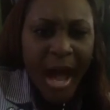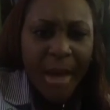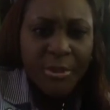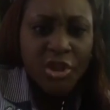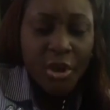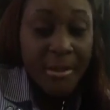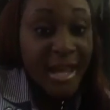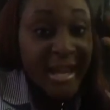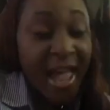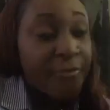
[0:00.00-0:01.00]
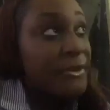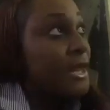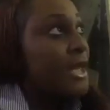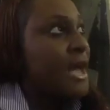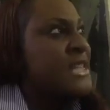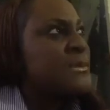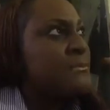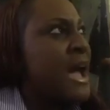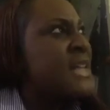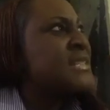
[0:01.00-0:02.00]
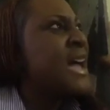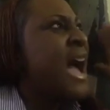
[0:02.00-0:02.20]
I'm determined. And every day, as